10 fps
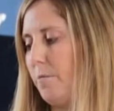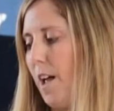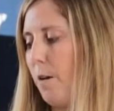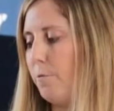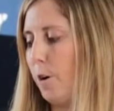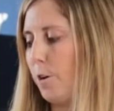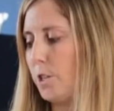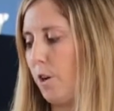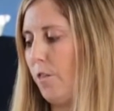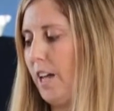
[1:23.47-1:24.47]
help
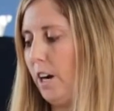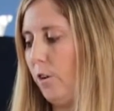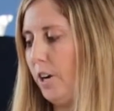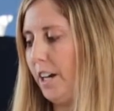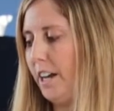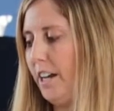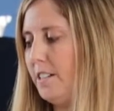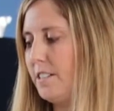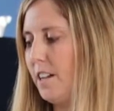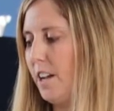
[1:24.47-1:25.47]
focus on their learning
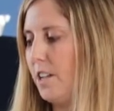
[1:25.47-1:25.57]
needs.